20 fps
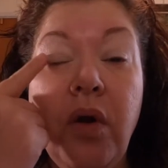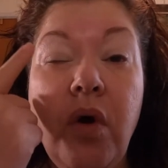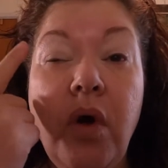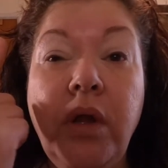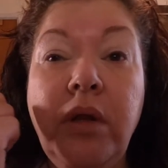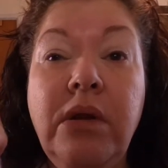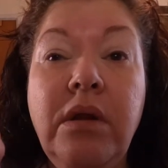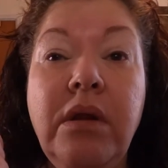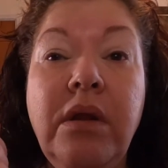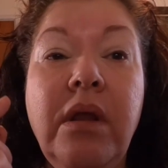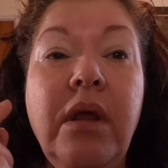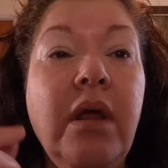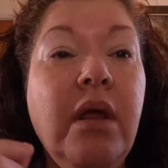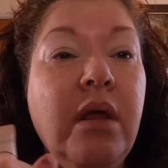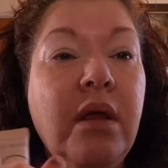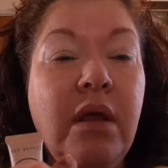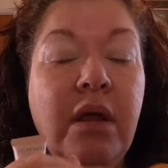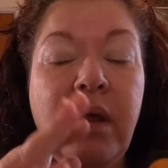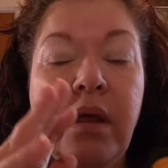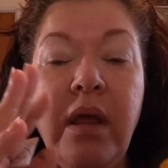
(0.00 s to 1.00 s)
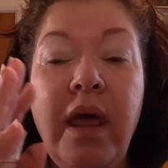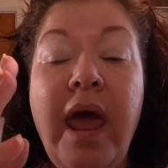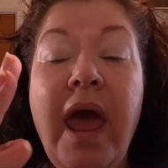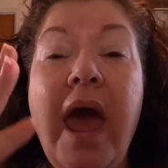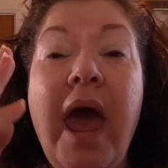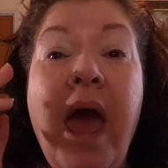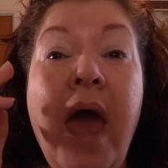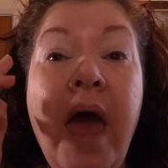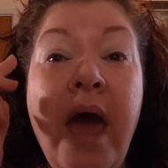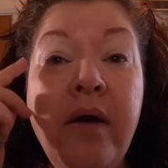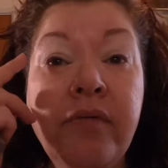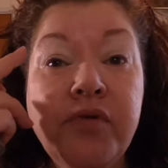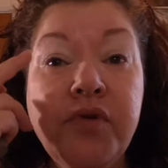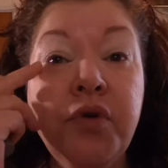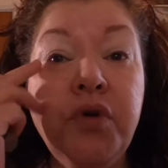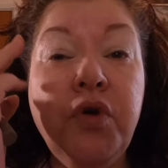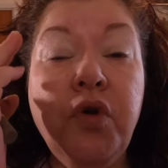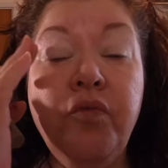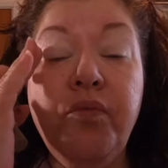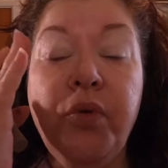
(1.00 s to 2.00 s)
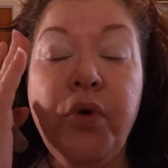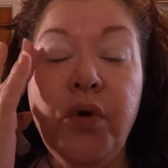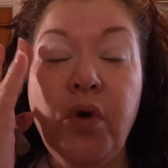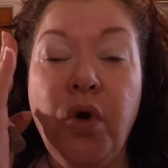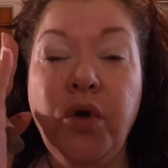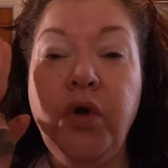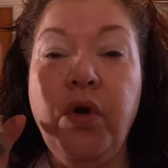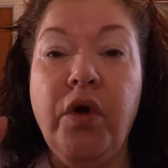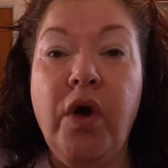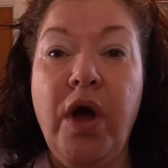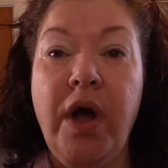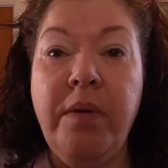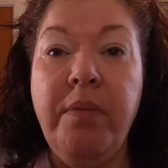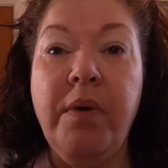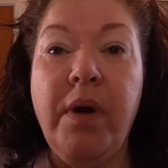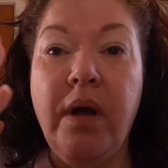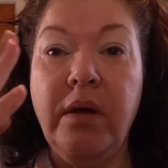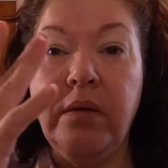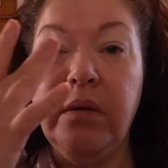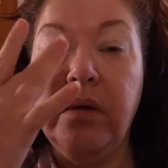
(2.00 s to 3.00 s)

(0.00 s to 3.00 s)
on after you put on your eye